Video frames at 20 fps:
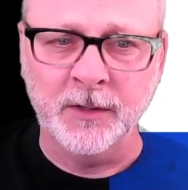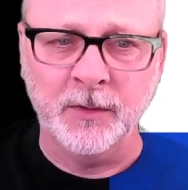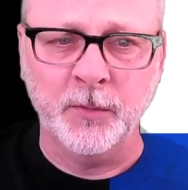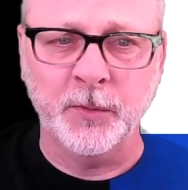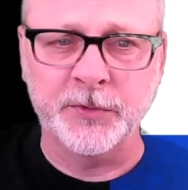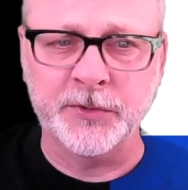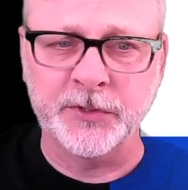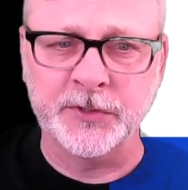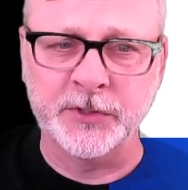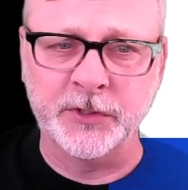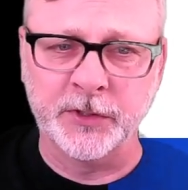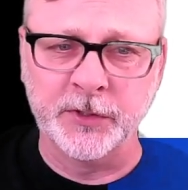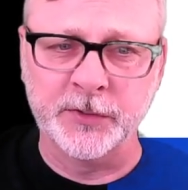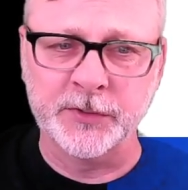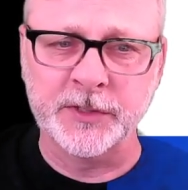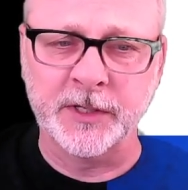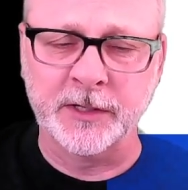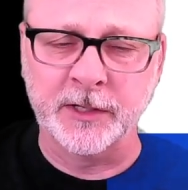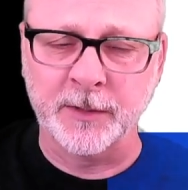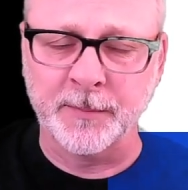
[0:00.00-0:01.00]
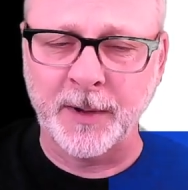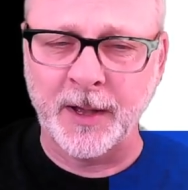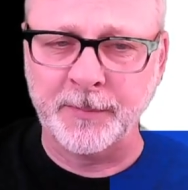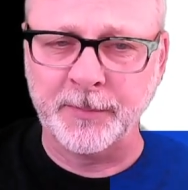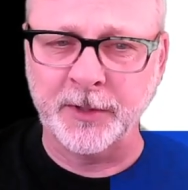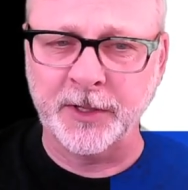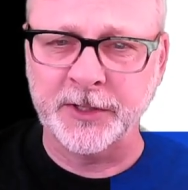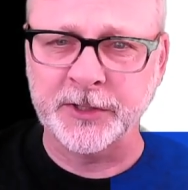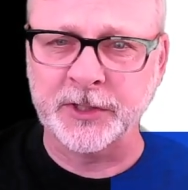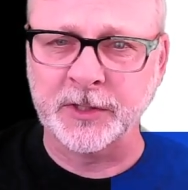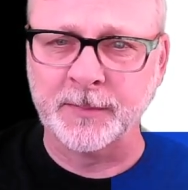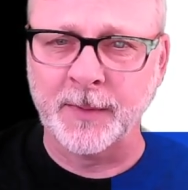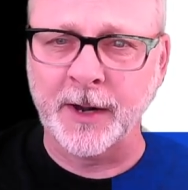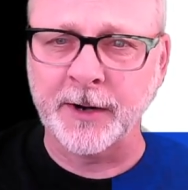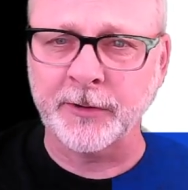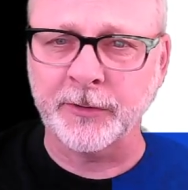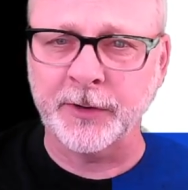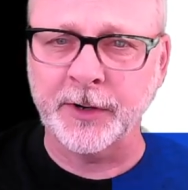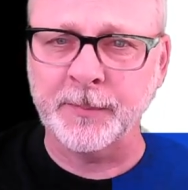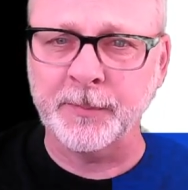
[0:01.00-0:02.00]
which is used in their population
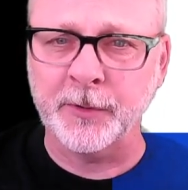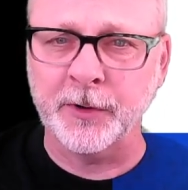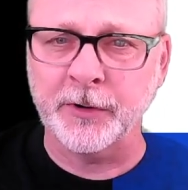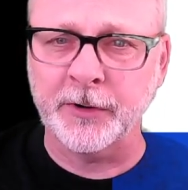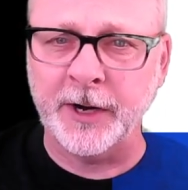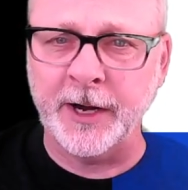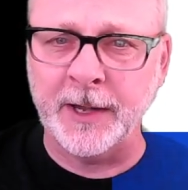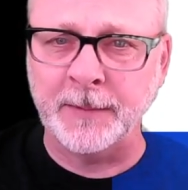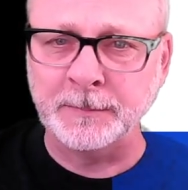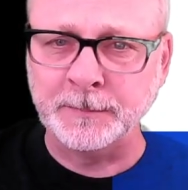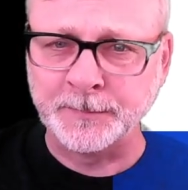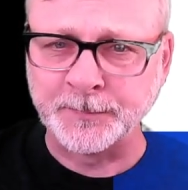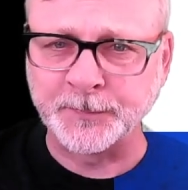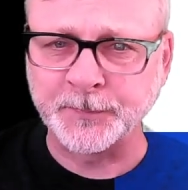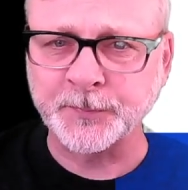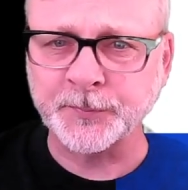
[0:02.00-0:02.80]
monitoring program.